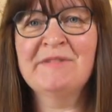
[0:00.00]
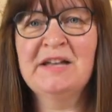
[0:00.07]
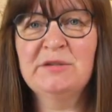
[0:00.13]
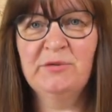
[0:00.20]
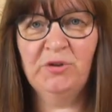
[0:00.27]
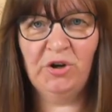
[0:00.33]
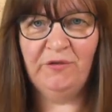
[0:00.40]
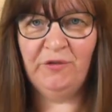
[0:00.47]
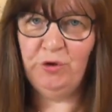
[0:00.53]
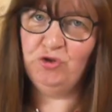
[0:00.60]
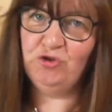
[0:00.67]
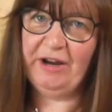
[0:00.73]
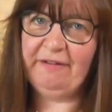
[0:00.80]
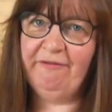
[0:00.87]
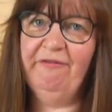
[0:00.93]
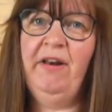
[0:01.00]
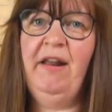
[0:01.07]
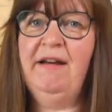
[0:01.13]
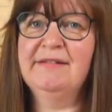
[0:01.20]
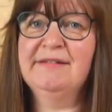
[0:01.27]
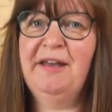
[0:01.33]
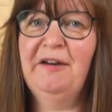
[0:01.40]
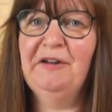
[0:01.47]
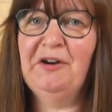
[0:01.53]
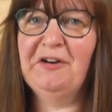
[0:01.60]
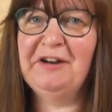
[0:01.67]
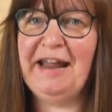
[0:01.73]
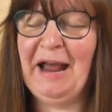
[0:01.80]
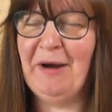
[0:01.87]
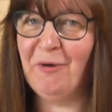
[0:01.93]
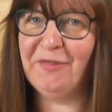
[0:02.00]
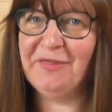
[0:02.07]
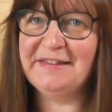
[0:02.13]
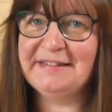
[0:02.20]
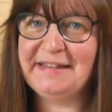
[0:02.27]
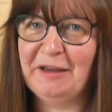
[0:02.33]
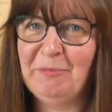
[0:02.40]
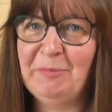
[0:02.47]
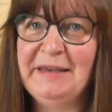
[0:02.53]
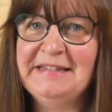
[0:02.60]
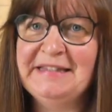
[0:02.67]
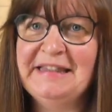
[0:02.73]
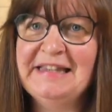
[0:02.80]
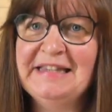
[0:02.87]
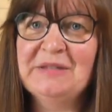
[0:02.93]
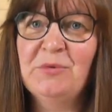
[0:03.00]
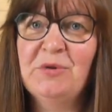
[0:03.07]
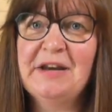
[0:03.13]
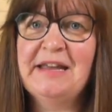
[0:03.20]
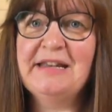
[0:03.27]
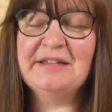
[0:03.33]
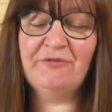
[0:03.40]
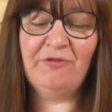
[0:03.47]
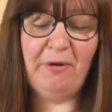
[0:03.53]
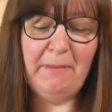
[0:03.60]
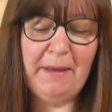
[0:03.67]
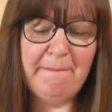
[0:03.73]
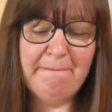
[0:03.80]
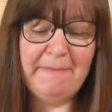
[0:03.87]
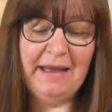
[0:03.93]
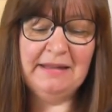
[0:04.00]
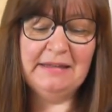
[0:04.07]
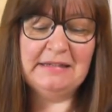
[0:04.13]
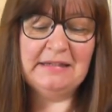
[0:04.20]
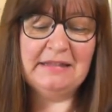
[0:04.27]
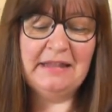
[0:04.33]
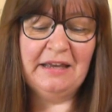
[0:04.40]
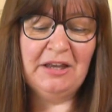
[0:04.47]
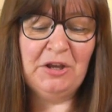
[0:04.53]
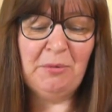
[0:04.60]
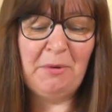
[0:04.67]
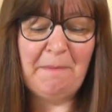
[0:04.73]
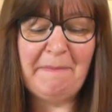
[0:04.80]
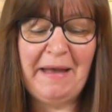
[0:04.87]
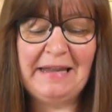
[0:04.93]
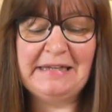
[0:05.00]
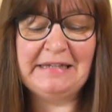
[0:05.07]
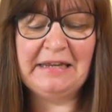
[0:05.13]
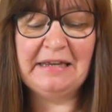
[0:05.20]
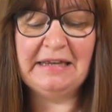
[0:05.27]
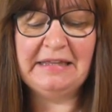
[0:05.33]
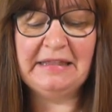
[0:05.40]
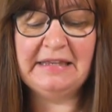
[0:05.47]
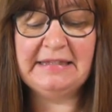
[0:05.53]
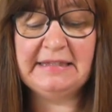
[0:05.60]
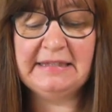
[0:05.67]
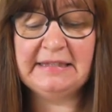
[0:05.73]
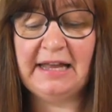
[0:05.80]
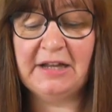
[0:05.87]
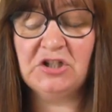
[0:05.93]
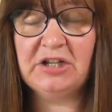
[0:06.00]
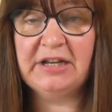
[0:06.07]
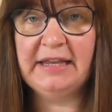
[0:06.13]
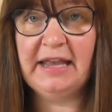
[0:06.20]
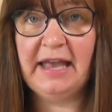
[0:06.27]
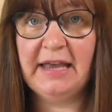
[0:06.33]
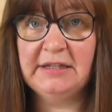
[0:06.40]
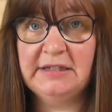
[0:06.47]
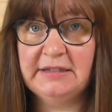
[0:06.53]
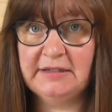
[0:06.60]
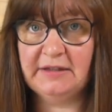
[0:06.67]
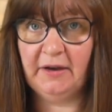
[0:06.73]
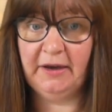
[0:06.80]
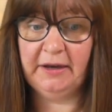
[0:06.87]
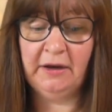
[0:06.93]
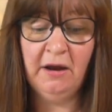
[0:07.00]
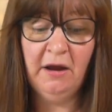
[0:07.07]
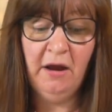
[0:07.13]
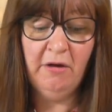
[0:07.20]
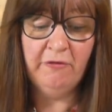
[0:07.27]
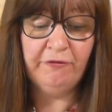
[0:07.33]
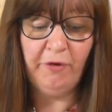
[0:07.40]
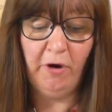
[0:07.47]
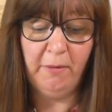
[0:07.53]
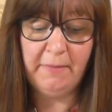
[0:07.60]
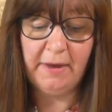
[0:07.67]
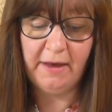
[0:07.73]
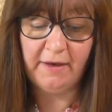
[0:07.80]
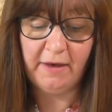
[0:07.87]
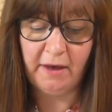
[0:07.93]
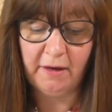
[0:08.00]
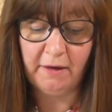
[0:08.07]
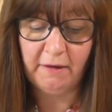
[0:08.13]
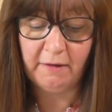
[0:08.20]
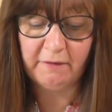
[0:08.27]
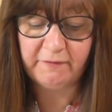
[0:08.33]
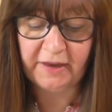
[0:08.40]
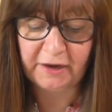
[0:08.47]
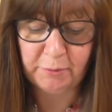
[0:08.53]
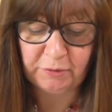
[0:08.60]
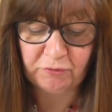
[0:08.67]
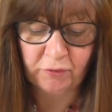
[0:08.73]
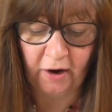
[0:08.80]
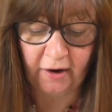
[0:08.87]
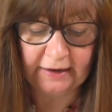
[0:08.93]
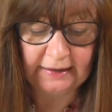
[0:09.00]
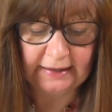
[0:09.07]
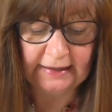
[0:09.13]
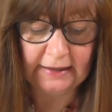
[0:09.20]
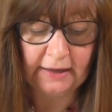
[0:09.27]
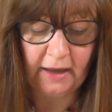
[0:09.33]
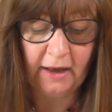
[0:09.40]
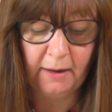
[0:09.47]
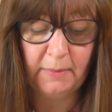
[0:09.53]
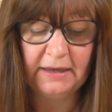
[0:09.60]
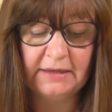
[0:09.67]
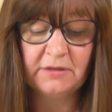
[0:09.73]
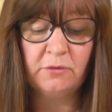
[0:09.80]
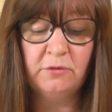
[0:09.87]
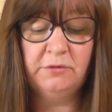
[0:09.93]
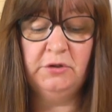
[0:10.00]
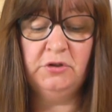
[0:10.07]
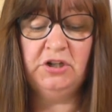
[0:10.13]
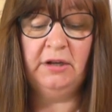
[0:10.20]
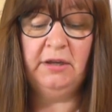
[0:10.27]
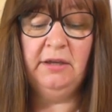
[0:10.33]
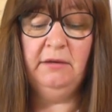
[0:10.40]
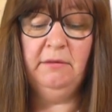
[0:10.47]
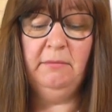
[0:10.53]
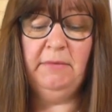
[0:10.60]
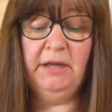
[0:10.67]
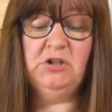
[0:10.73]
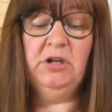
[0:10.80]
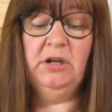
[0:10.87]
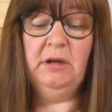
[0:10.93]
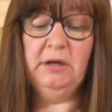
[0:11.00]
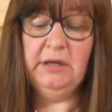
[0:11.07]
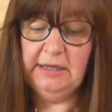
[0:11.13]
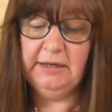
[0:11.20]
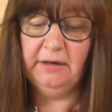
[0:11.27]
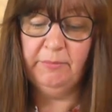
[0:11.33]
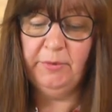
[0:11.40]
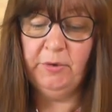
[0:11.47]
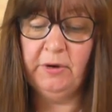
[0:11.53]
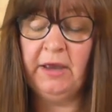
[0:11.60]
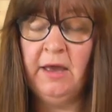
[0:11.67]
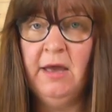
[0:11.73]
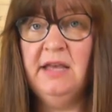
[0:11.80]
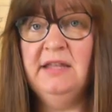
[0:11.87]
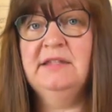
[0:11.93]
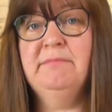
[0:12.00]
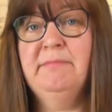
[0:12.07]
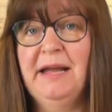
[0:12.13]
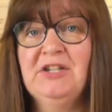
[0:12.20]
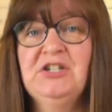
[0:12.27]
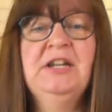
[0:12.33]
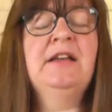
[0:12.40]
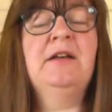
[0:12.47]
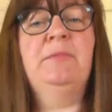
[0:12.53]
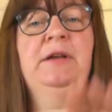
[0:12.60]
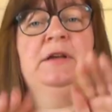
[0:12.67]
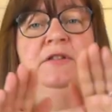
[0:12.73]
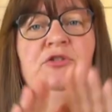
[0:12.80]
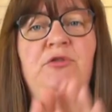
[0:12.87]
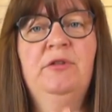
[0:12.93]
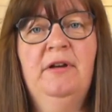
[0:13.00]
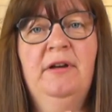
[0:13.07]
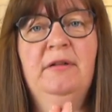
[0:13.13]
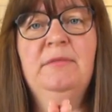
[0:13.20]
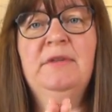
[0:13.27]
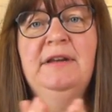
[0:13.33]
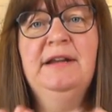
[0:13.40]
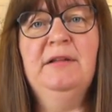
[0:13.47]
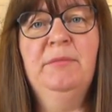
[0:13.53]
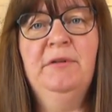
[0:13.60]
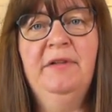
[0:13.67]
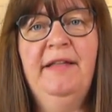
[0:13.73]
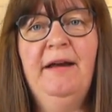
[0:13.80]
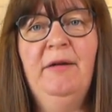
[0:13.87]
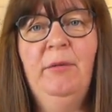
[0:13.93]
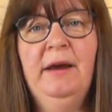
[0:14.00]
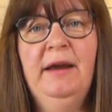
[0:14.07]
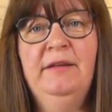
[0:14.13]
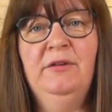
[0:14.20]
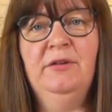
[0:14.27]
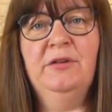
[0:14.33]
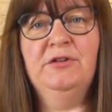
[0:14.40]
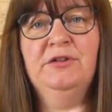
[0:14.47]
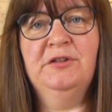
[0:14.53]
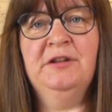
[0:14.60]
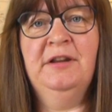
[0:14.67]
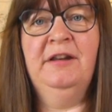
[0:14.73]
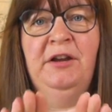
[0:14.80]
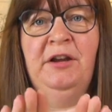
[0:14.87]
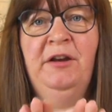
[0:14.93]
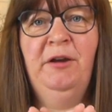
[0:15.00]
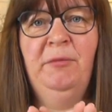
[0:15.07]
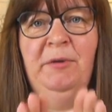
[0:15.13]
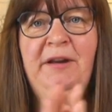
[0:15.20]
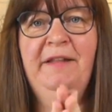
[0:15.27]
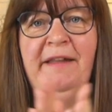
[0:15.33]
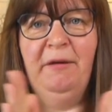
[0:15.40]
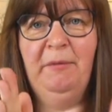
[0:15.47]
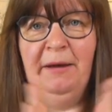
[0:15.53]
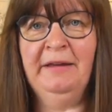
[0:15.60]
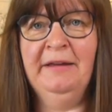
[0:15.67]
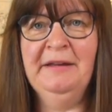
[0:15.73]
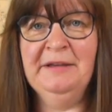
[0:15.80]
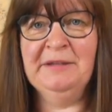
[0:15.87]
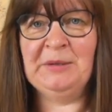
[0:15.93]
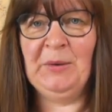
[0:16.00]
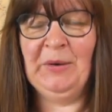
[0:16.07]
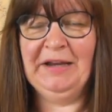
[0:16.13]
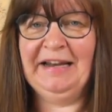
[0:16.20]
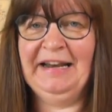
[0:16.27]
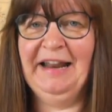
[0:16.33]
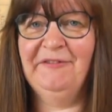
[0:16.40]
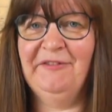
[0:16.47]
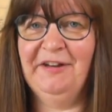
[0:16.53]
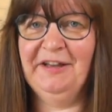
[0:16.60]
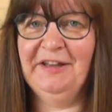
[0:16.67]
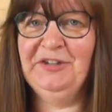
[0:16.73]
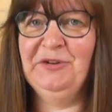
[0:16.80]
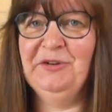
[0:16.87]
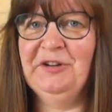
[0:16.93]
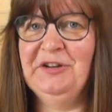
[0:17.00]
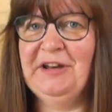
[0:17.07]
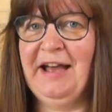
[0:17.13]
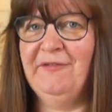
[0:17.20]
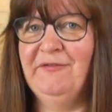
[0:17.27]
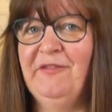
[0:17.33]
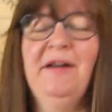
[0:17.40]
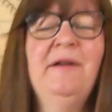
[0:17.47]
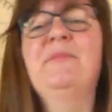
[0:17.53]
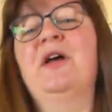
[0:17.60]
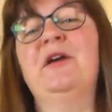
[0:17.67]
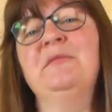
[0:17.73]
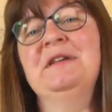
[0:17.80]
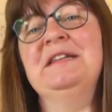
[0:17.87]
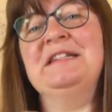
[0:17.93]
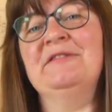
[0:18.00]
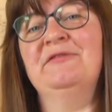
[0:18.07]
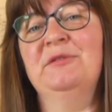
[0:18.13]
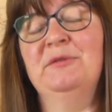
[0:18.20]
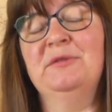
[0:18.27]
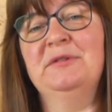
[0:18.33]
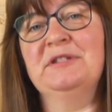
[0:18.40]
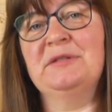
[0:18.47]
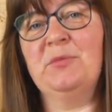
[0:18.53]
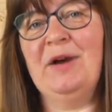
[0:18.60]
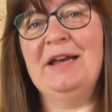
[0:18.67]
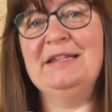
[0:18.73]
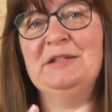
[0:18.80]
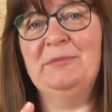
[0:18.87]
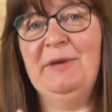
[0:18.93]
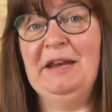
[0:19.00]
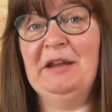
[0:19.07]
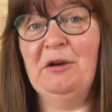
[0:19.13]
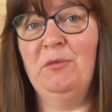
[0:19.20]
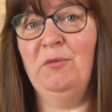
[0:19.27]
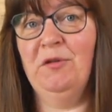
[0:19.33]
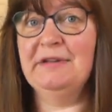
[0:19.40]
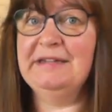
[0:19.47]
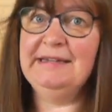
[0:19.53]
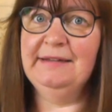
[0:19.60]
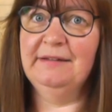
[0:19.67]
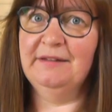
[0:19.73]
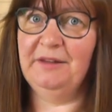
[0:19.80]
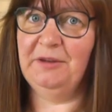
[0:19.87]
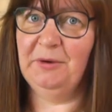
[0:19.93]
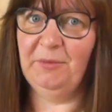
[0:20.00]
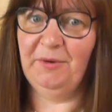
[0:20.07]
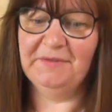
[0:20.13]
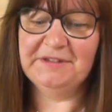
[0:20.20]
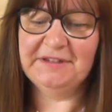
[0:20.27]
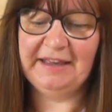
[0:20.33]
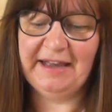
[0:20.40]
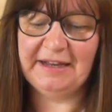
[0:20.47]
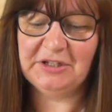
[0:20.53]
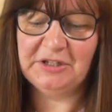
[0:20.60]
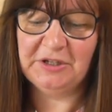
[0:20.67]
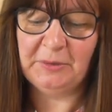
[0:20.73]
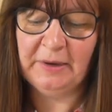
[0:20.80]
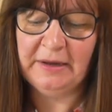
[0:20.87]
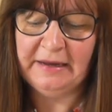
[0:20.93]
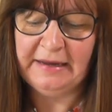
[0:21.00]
So we've got a few dragonflies going on now on the same piece. This one is from Amanda. Thank you, Amanda. This is actually a design from Faby Reilly. It's called the Jacquie Magic Needlebook. It's magic because you can open a needlebook that way and you can shut it and you can open it that way. It's quite clever, and you can have open it different ways depending on what needle that you want to get to.